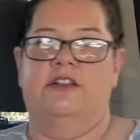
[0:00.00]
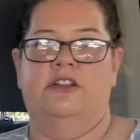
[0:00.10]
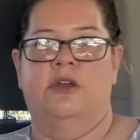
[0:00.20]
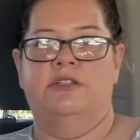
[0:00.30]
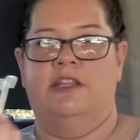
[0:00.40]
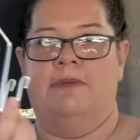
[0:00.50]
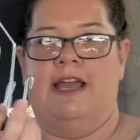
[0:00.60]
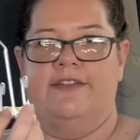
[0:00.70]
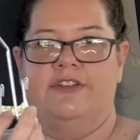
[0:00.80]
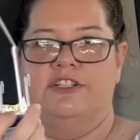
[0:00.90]
goes on the
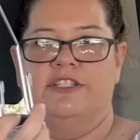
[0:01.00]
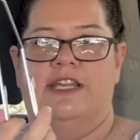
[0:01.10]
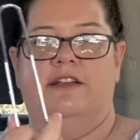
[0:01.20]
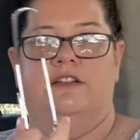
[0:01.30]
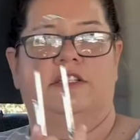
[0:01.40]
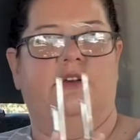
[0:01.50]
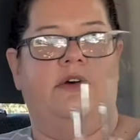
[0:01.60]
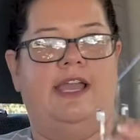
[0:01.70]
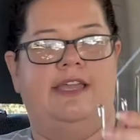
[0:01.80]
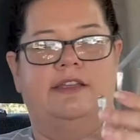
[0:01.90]
back of your seat. So I'll
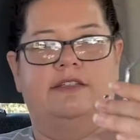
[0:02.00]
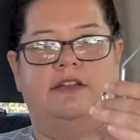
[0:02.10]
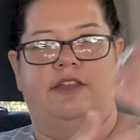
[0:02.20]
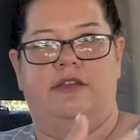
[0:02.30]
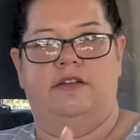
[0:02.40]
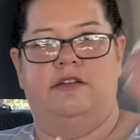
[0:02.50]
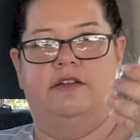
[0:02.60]
hang this on the